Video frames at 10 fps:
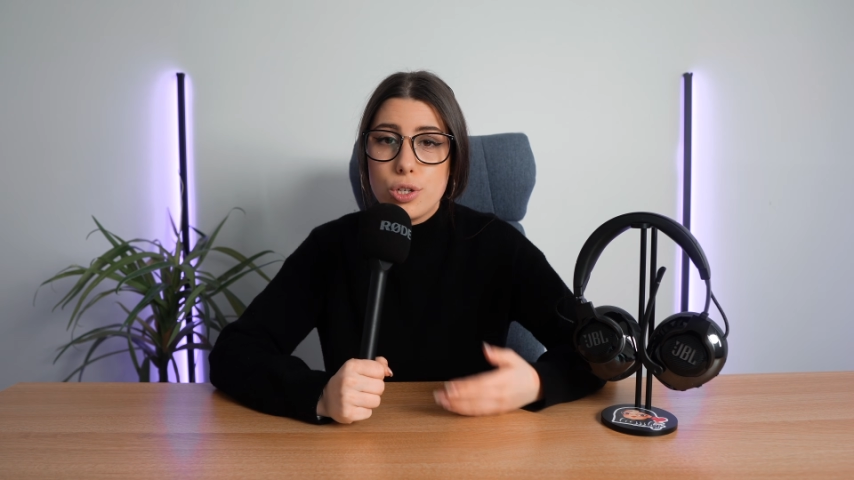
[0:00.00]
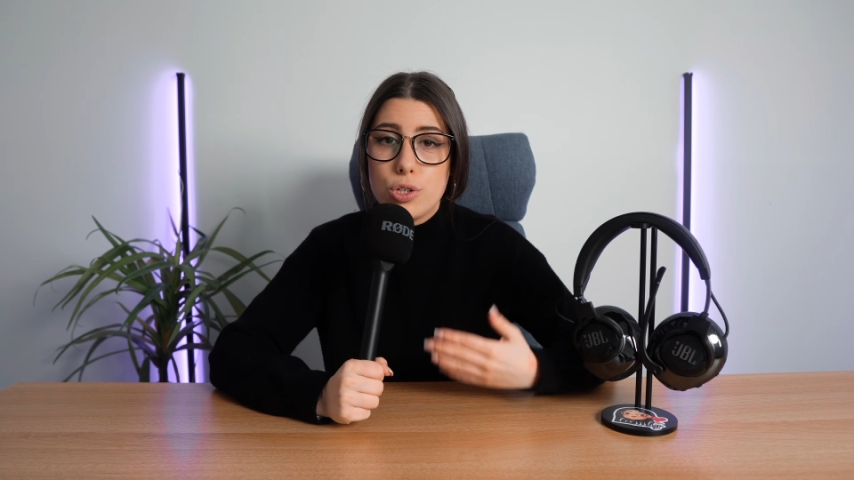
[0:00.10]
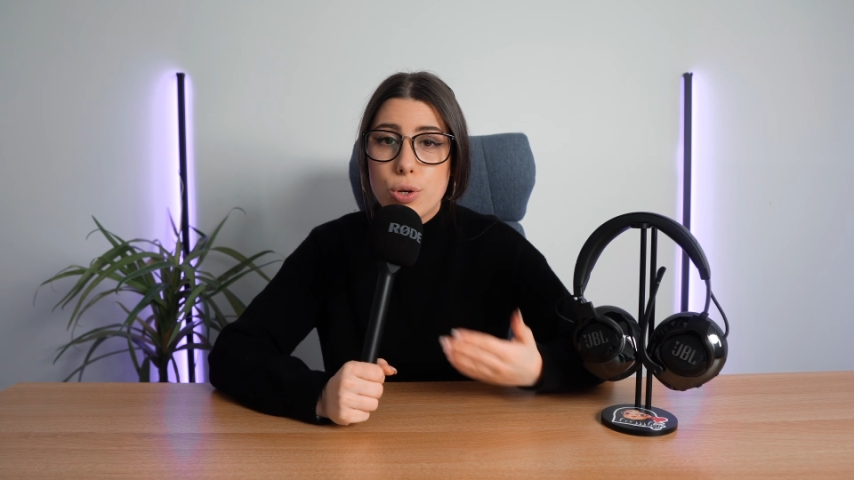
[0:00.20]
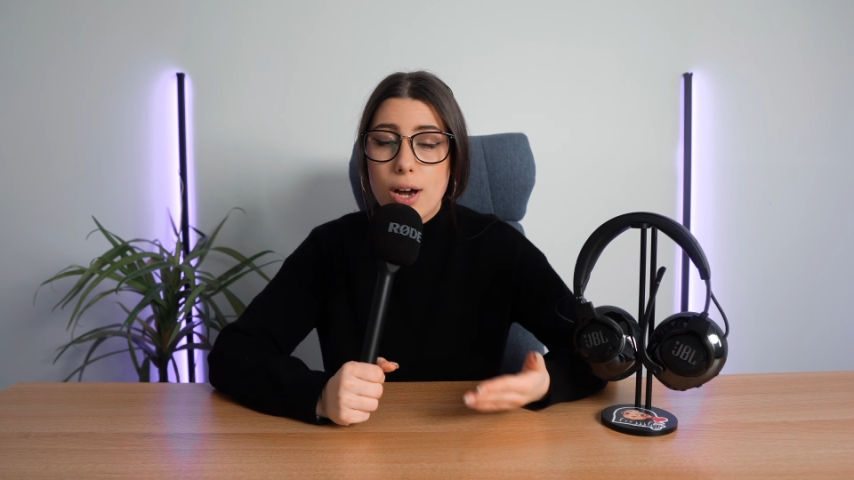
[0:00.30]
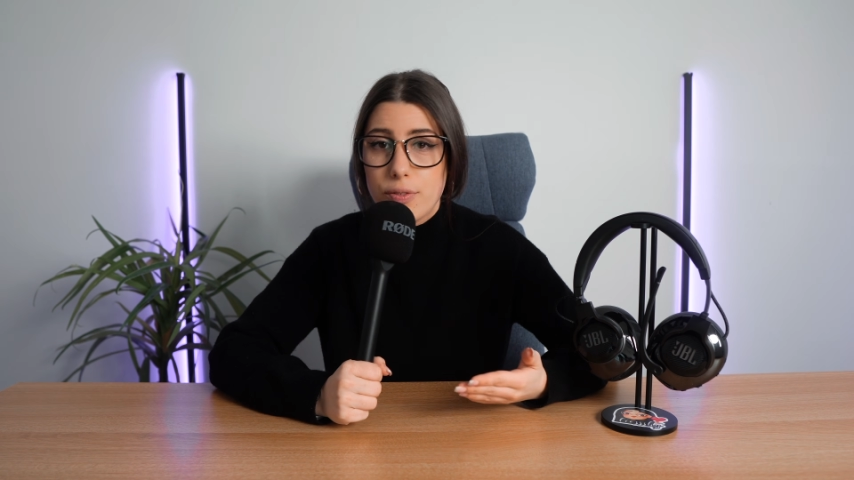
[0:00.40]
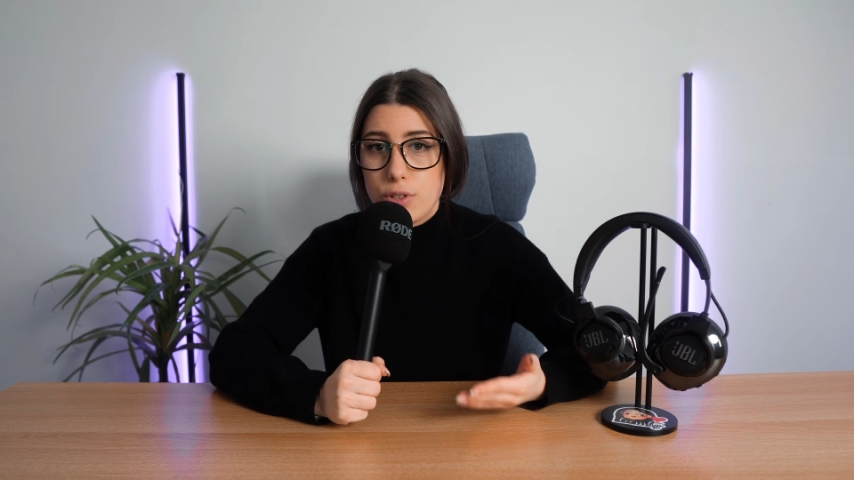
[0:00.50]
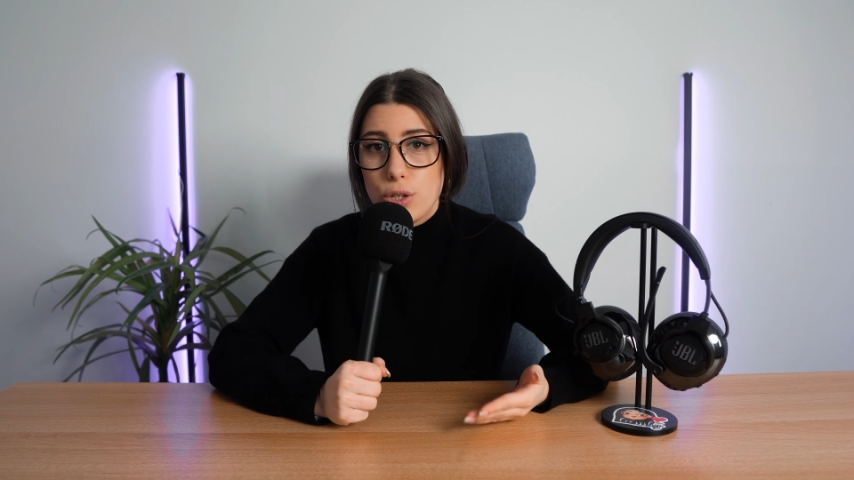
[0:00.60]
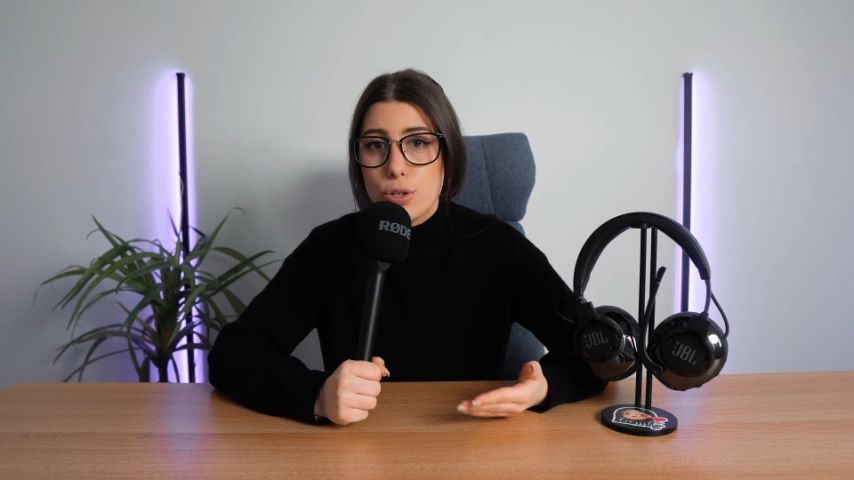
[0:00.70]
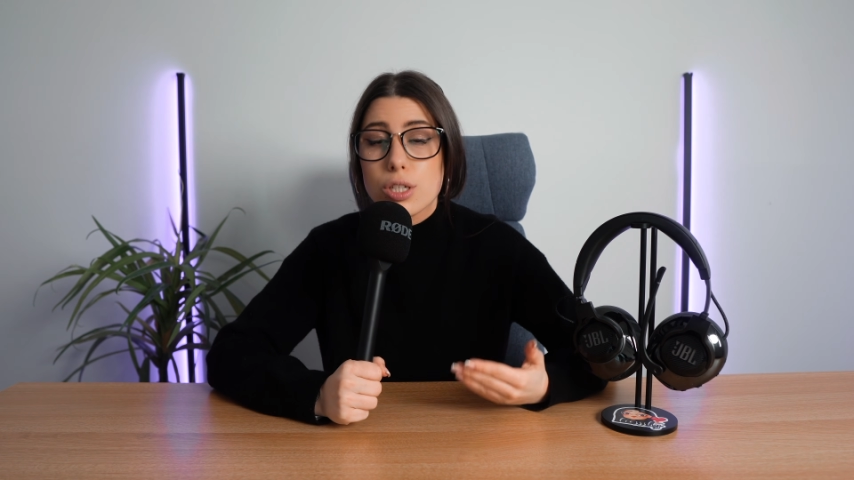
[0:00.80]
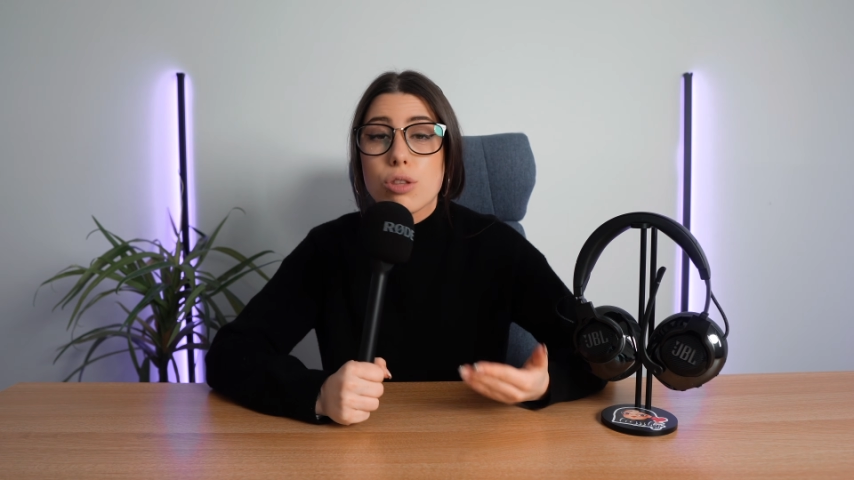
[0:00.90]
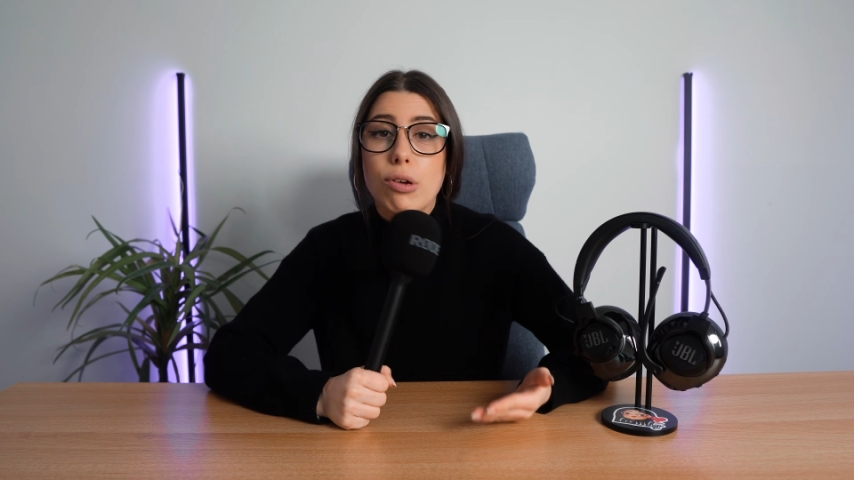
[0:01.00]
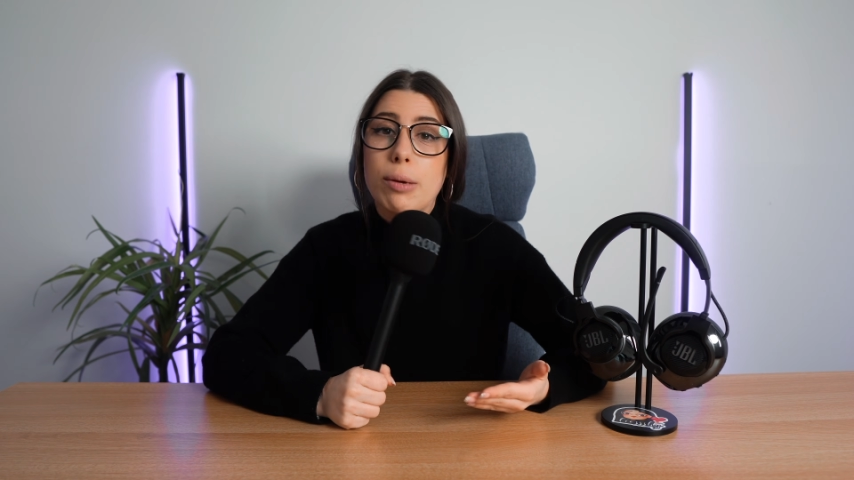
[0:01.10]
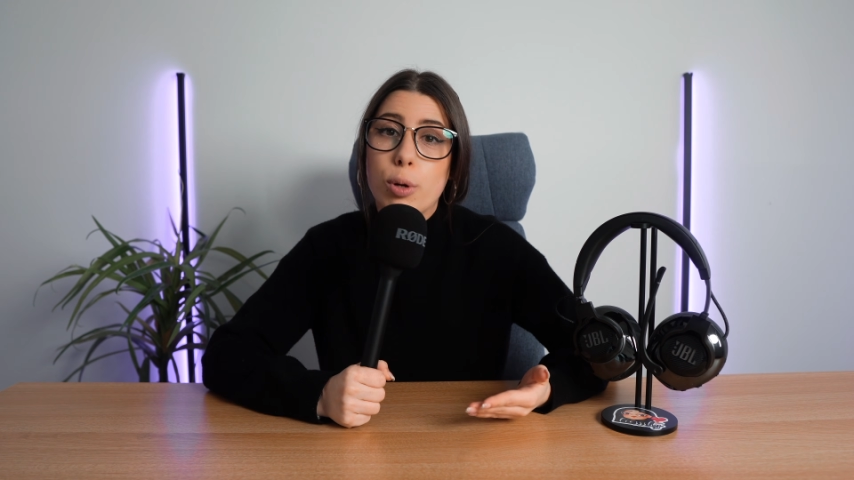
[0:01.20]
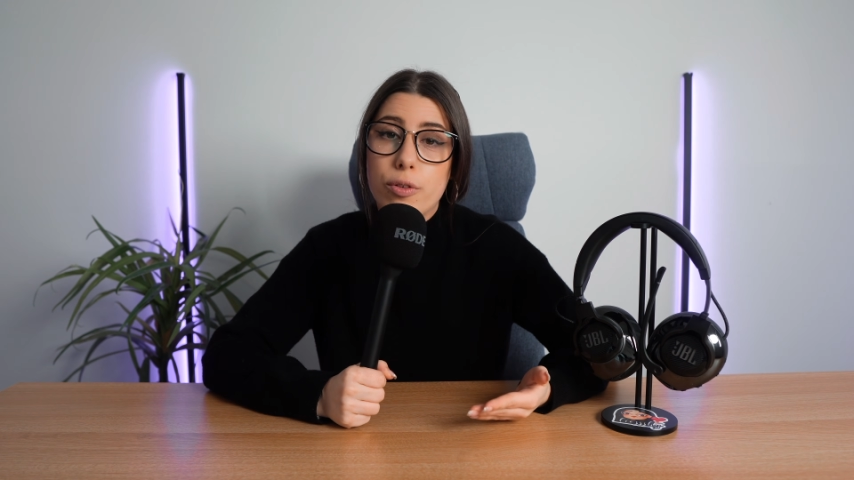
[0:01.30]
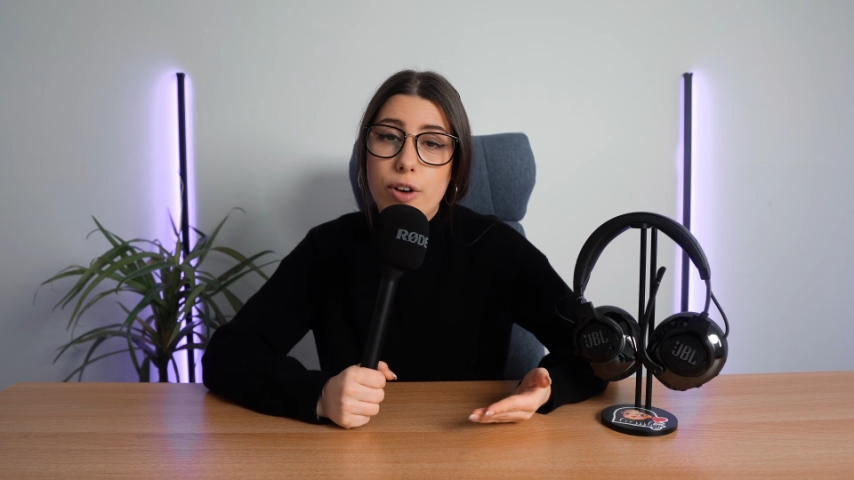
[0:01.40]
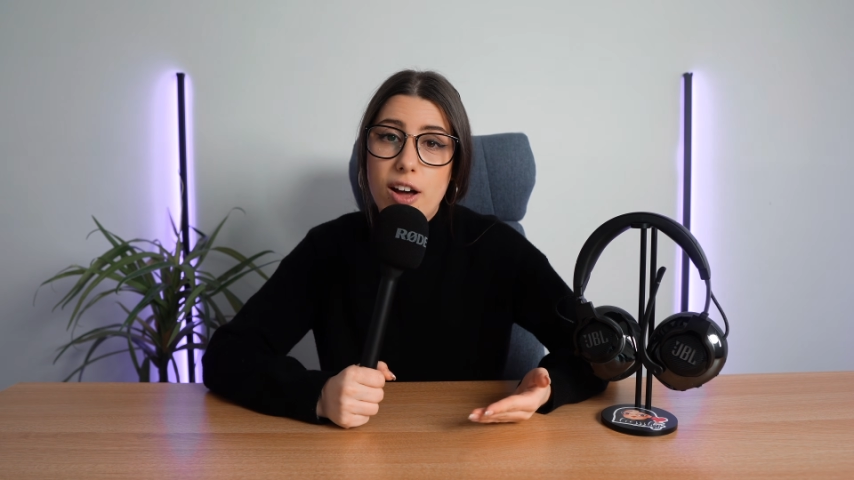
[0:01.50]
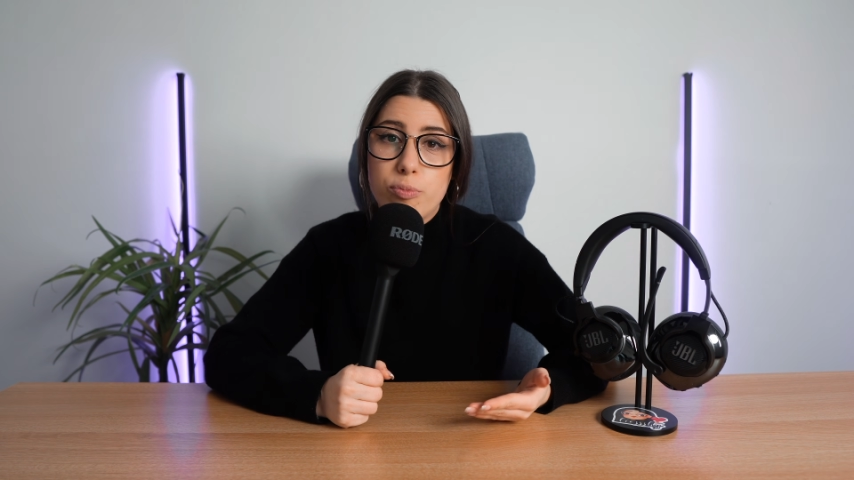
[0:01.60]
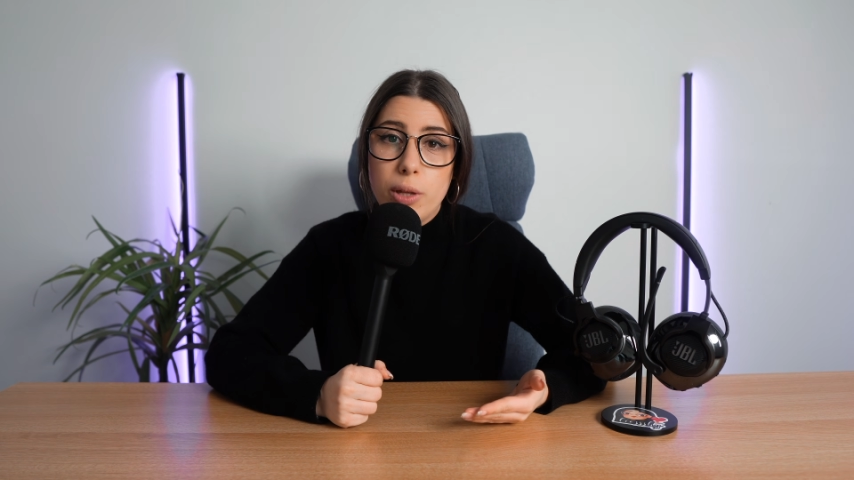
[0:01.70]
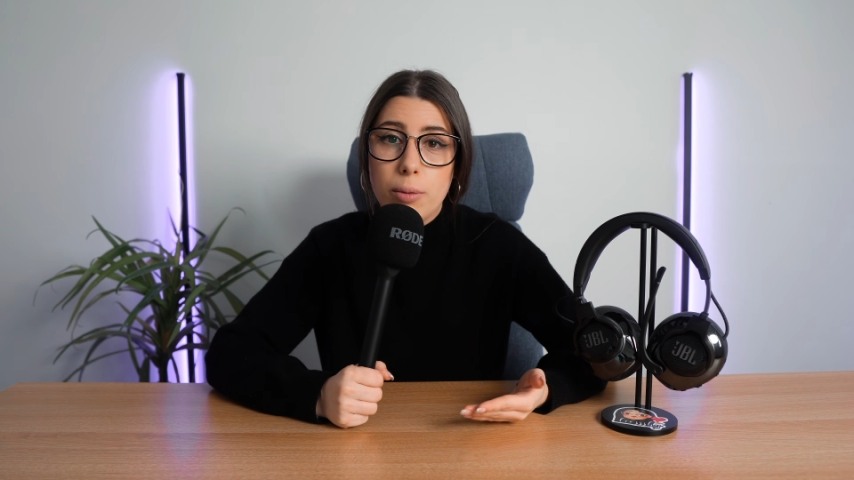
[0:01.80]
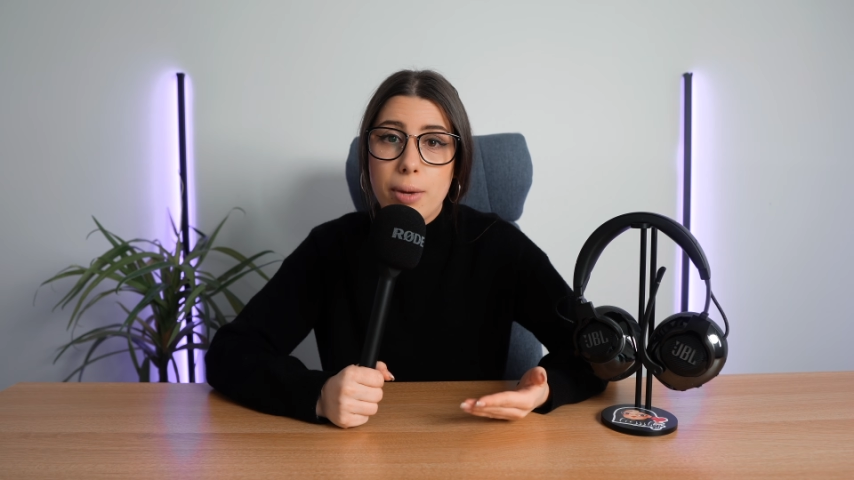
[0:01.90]
You do have to use the
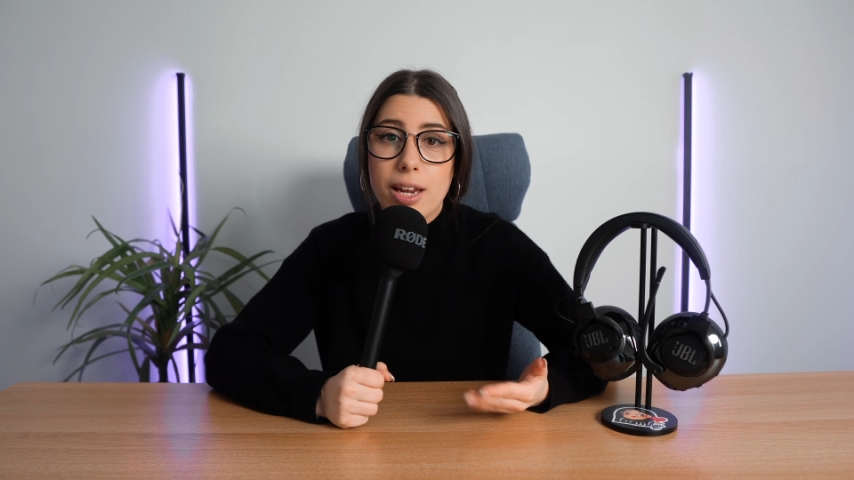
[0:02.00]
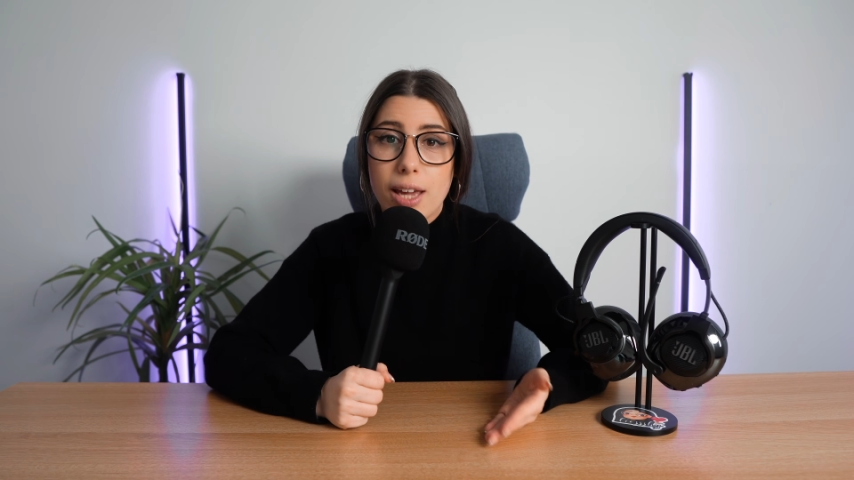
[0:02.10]
3.5mm